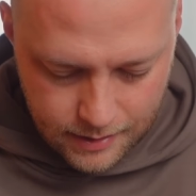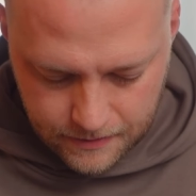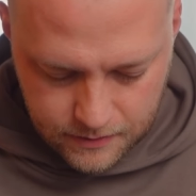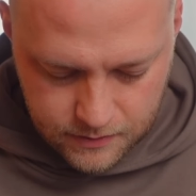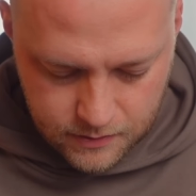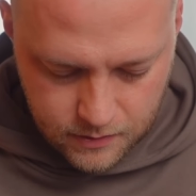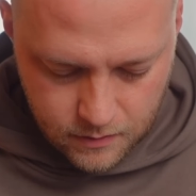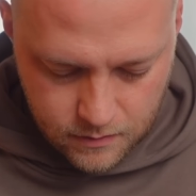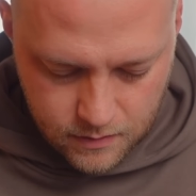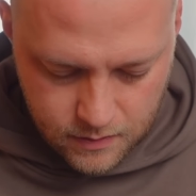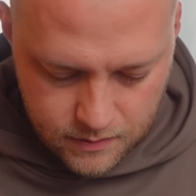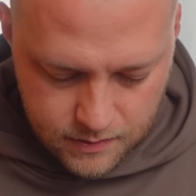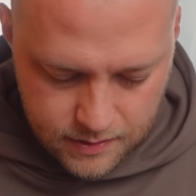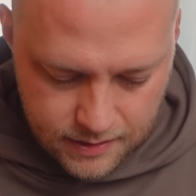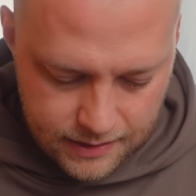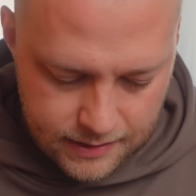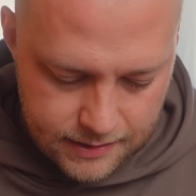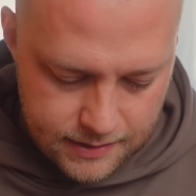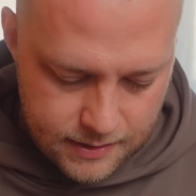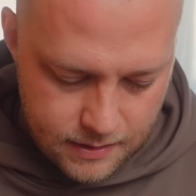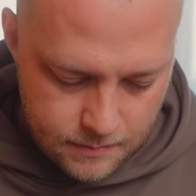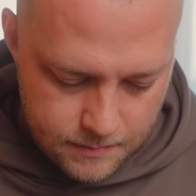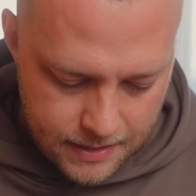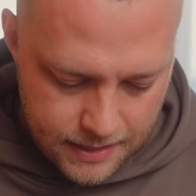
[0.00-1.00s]
So there's
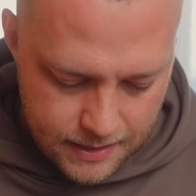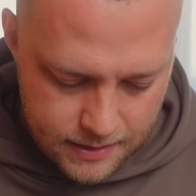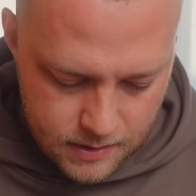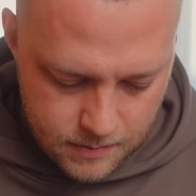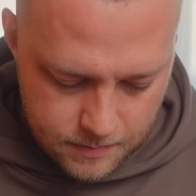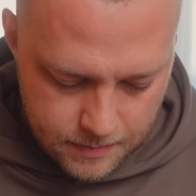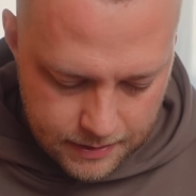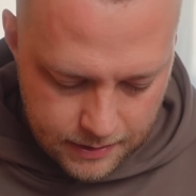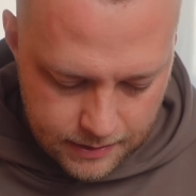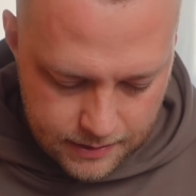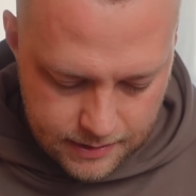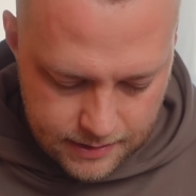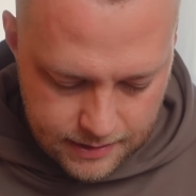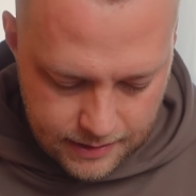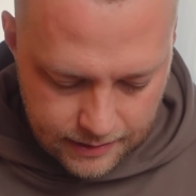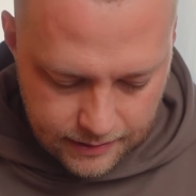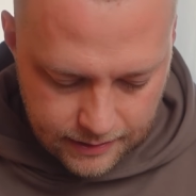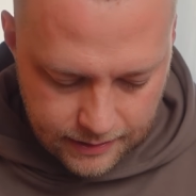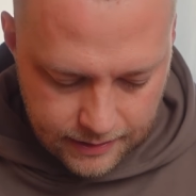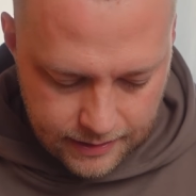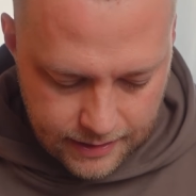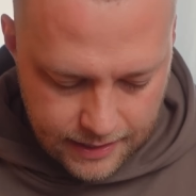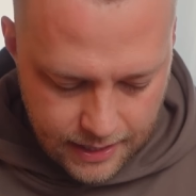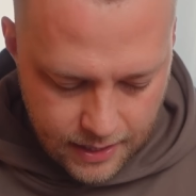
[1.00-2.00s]
like some aspects that
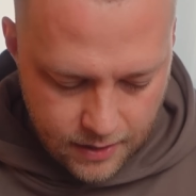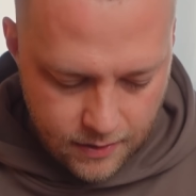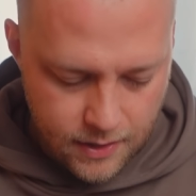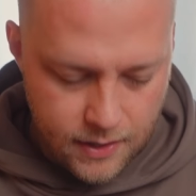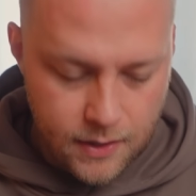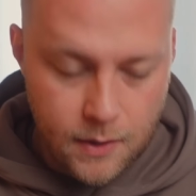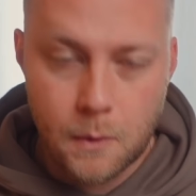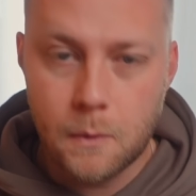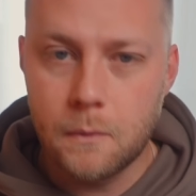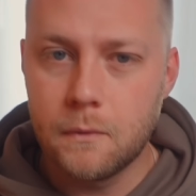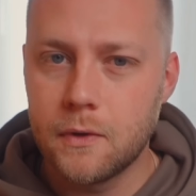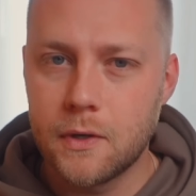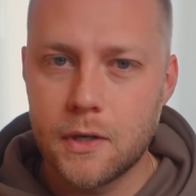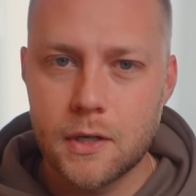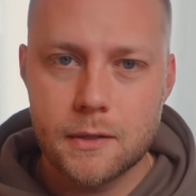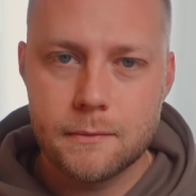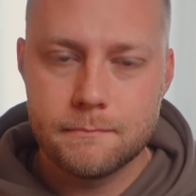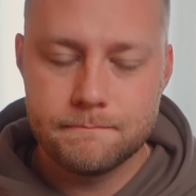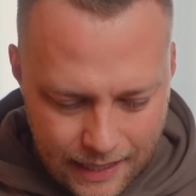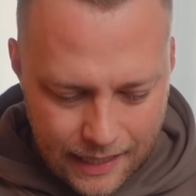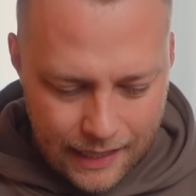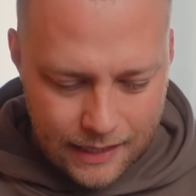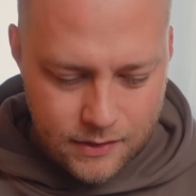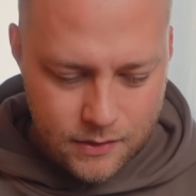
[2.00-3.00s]
like carry over.
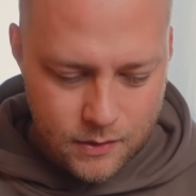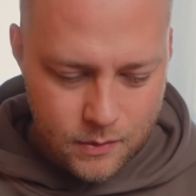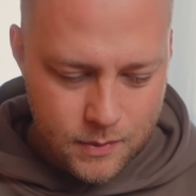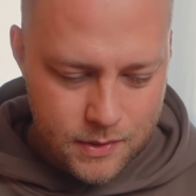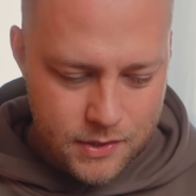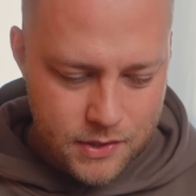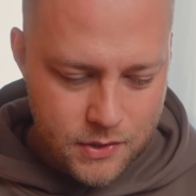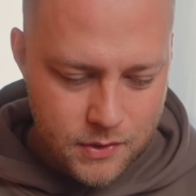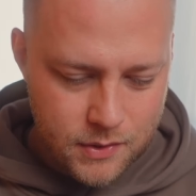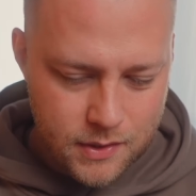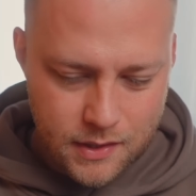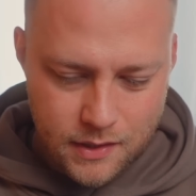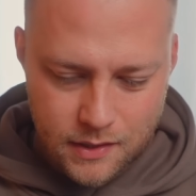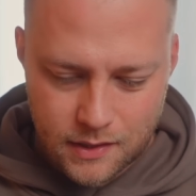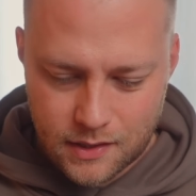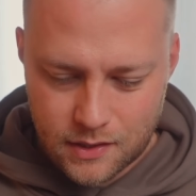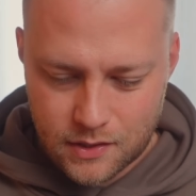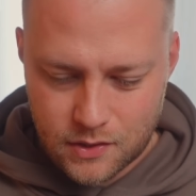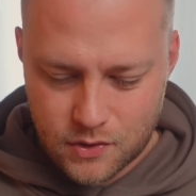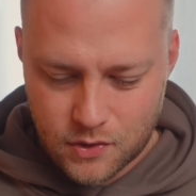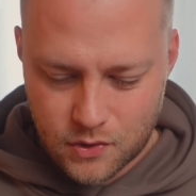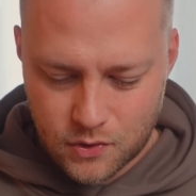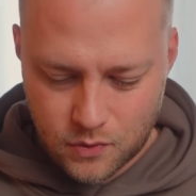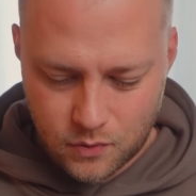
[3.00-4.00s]
I do wish you can
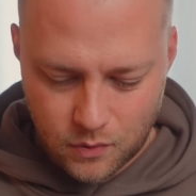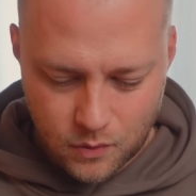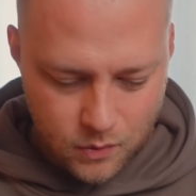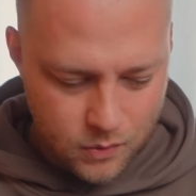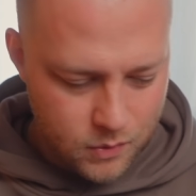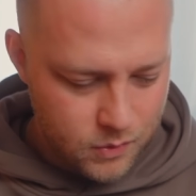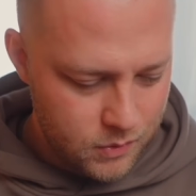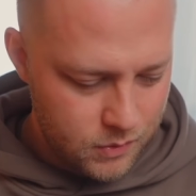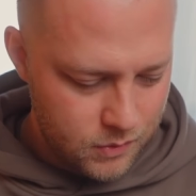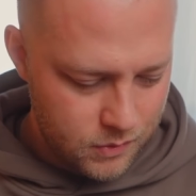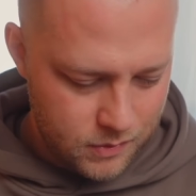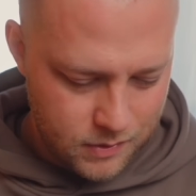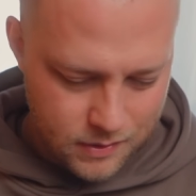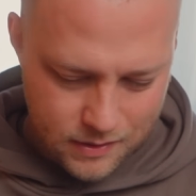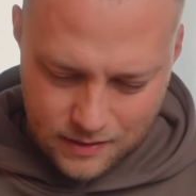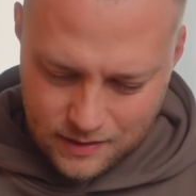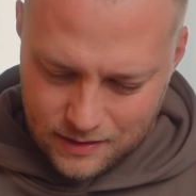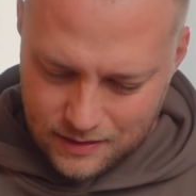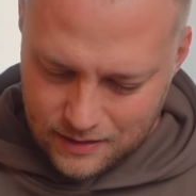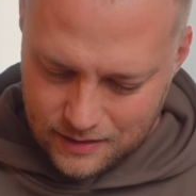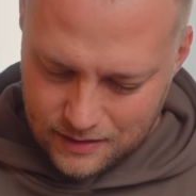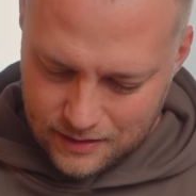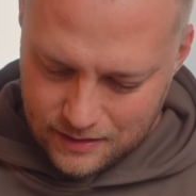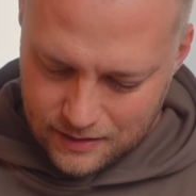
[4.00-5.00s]
control
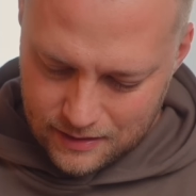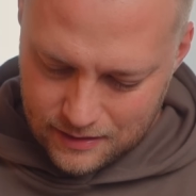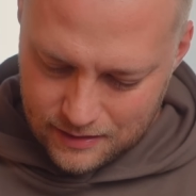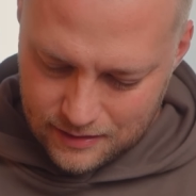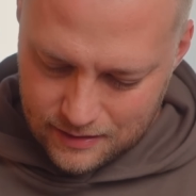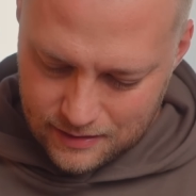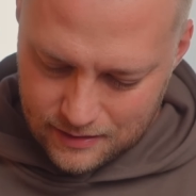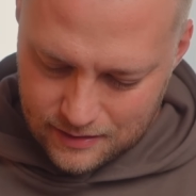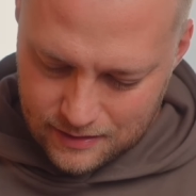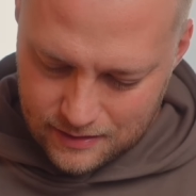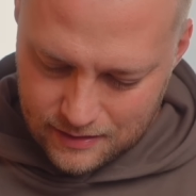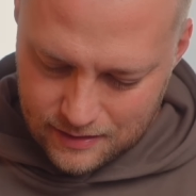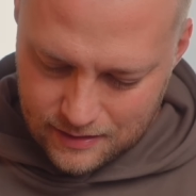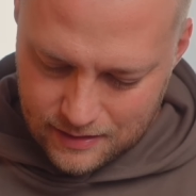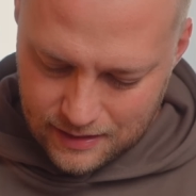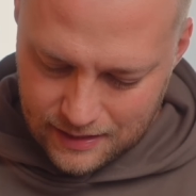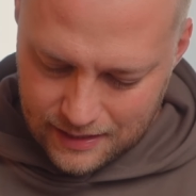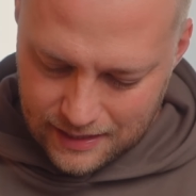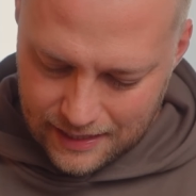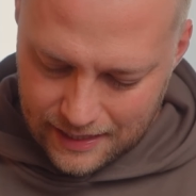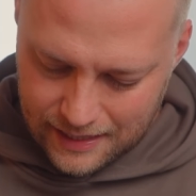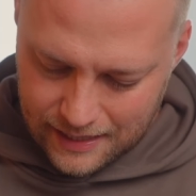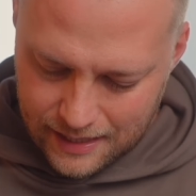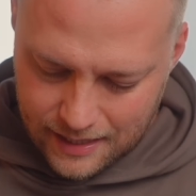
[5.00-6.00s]

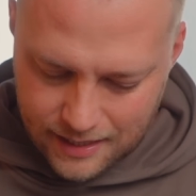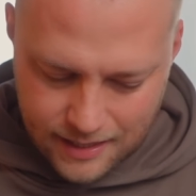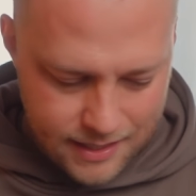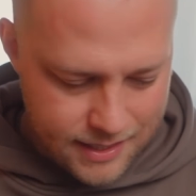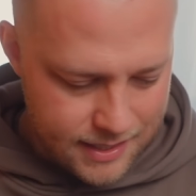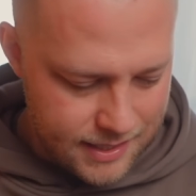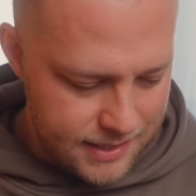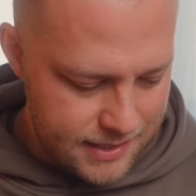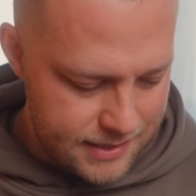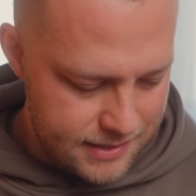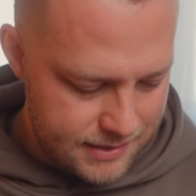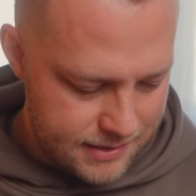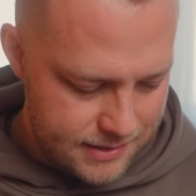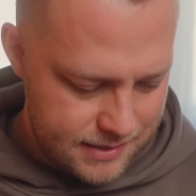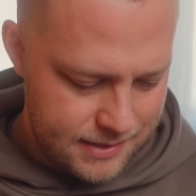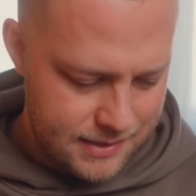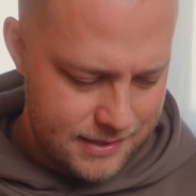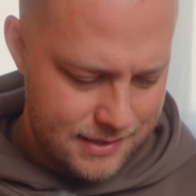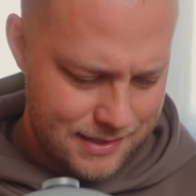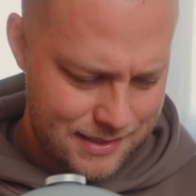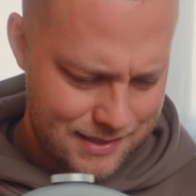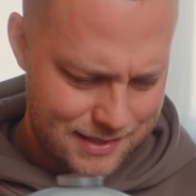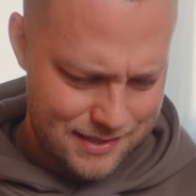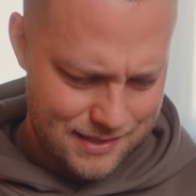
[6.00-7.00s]
the
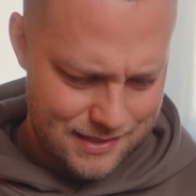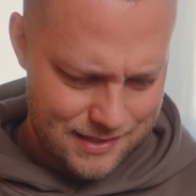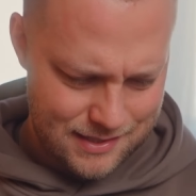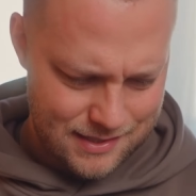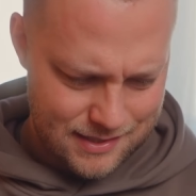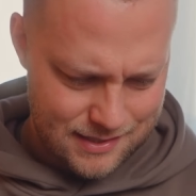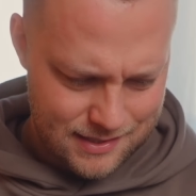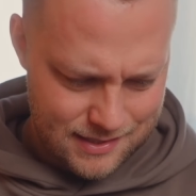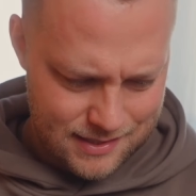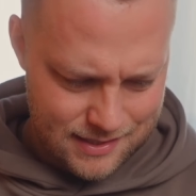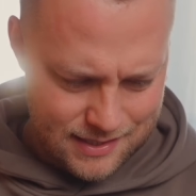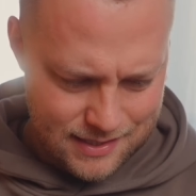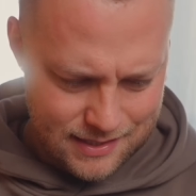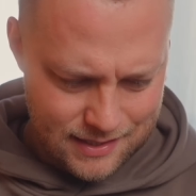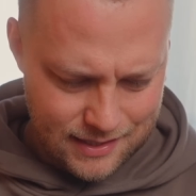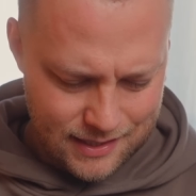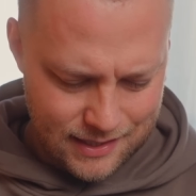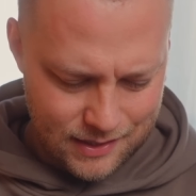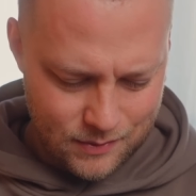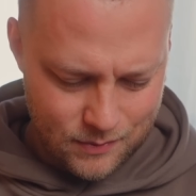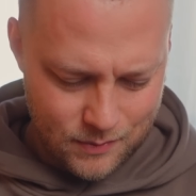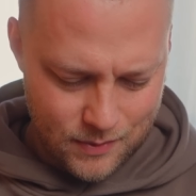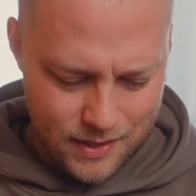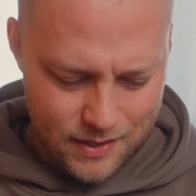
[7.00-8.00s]
eyes and
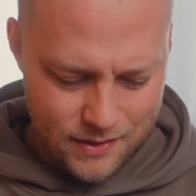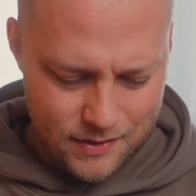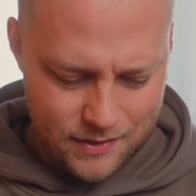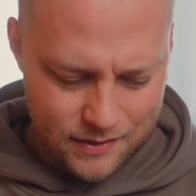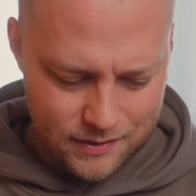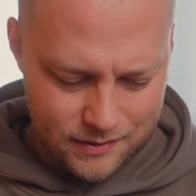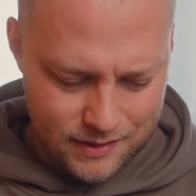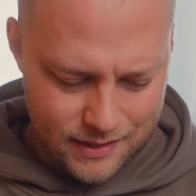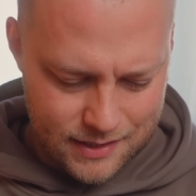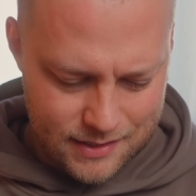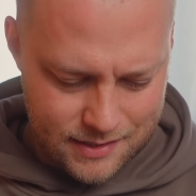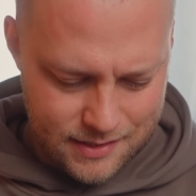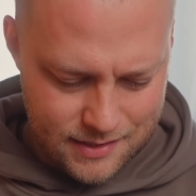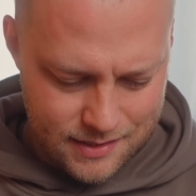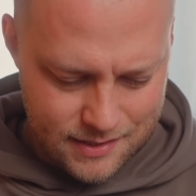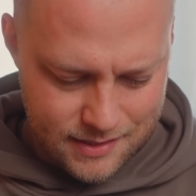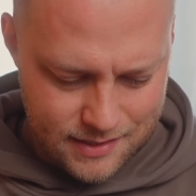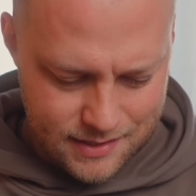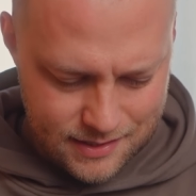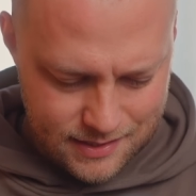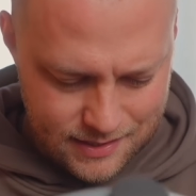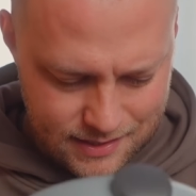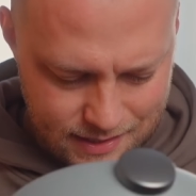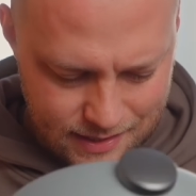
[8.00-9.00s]
like where the lenses
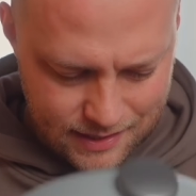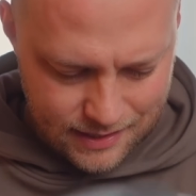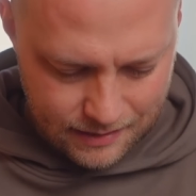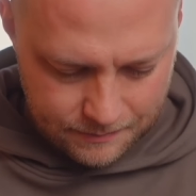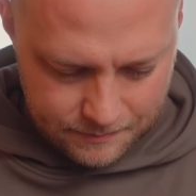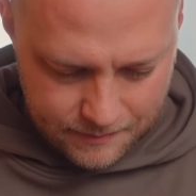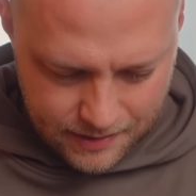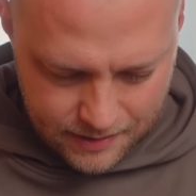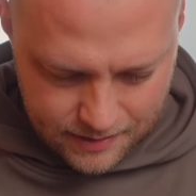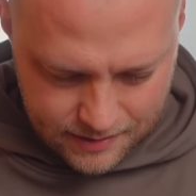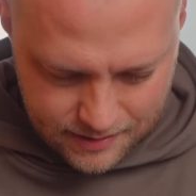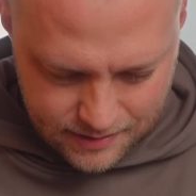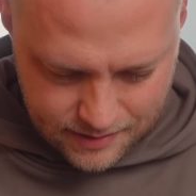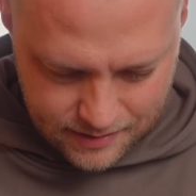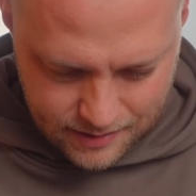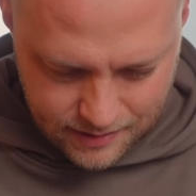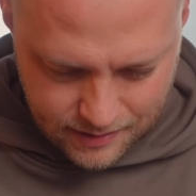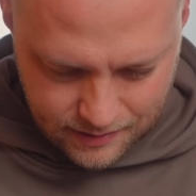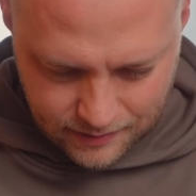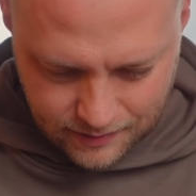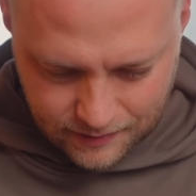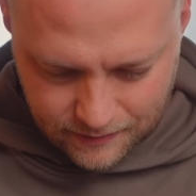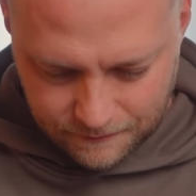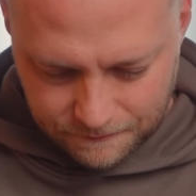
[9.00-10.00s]
sit. I'm not
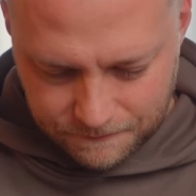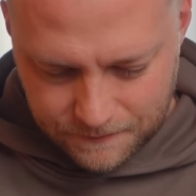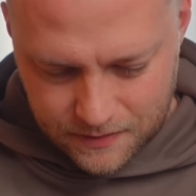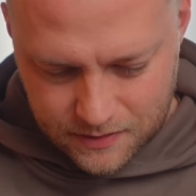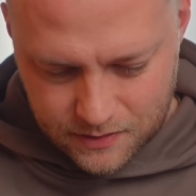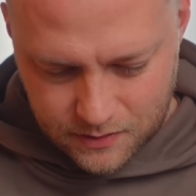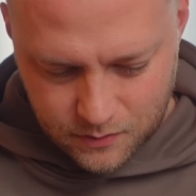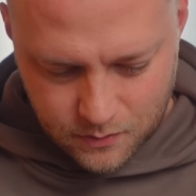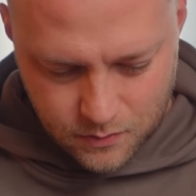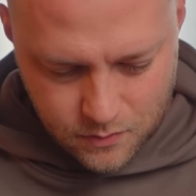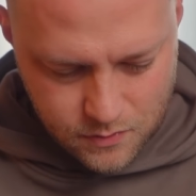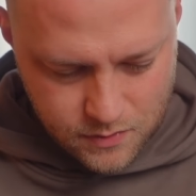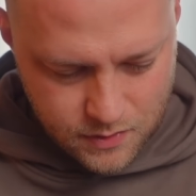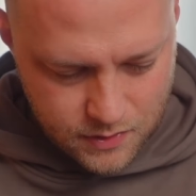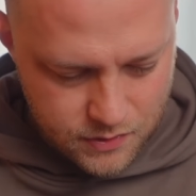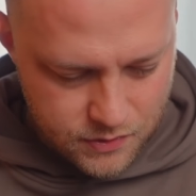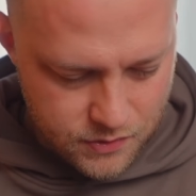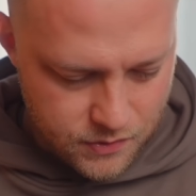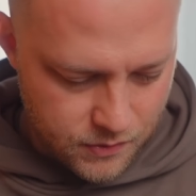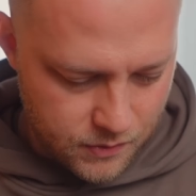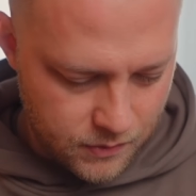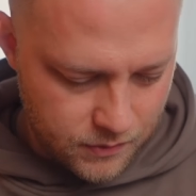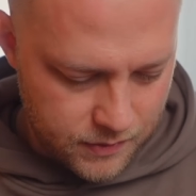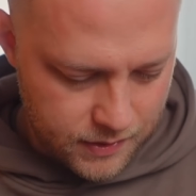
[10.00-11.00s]
seeing like a physical
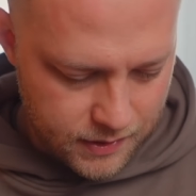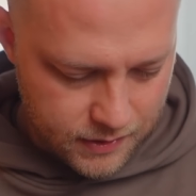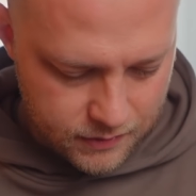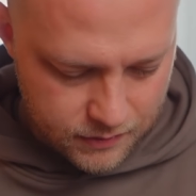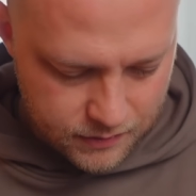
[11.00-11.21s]
control there.